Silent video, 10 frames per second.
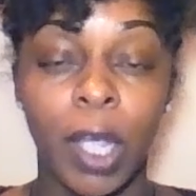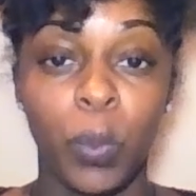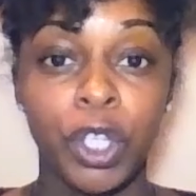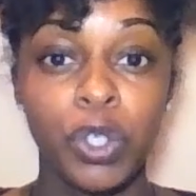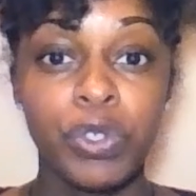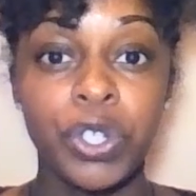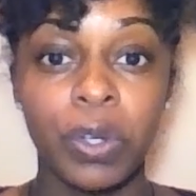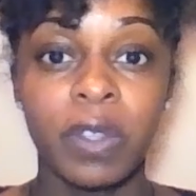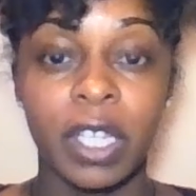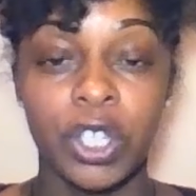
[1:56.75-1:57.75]
When you
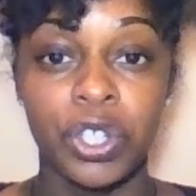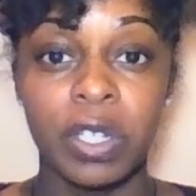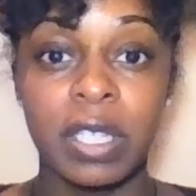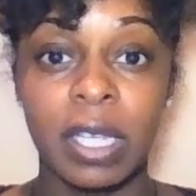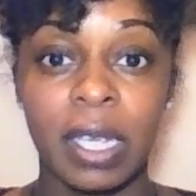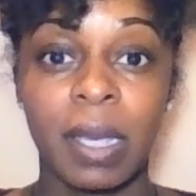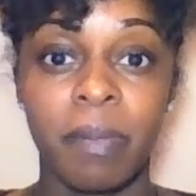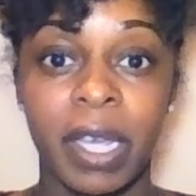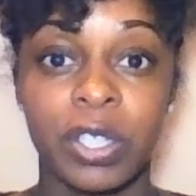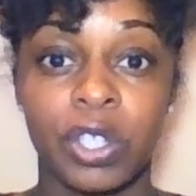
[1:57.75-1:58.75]
do this, you're sending a
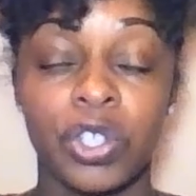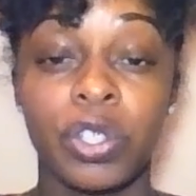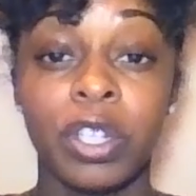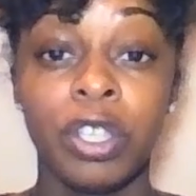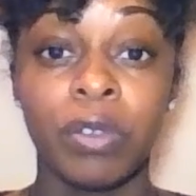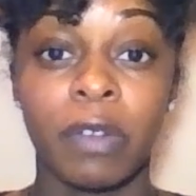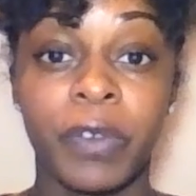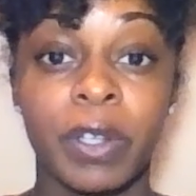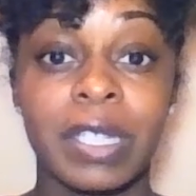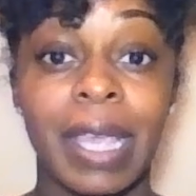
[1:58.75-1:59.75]
message to the
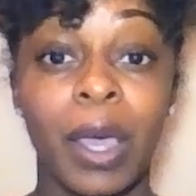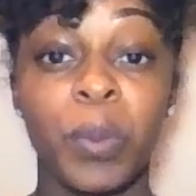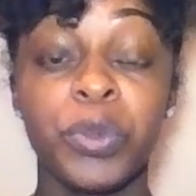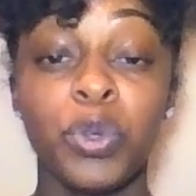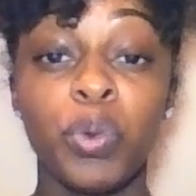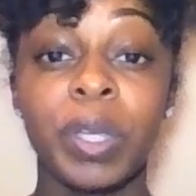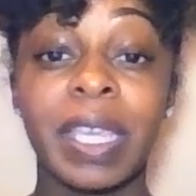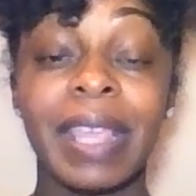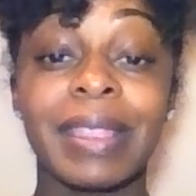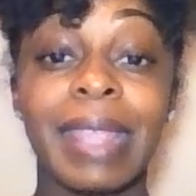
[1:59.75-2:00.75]
universe to help you
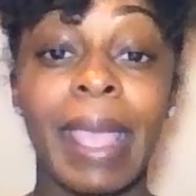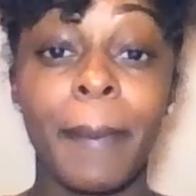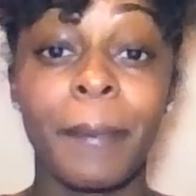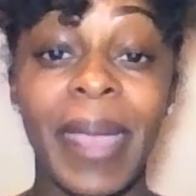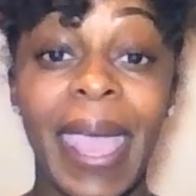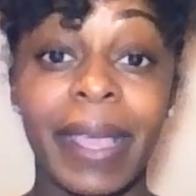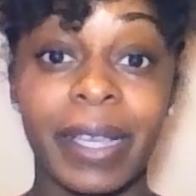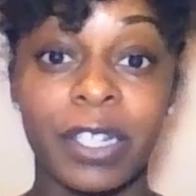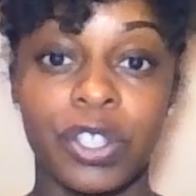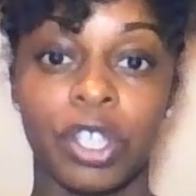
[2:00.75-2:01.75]
get that back
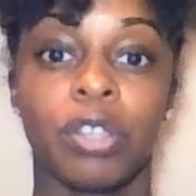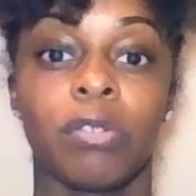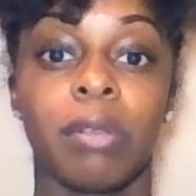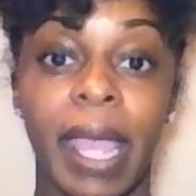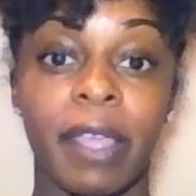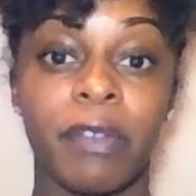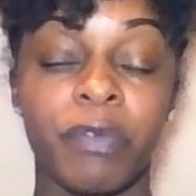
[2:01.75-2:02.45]
into your life.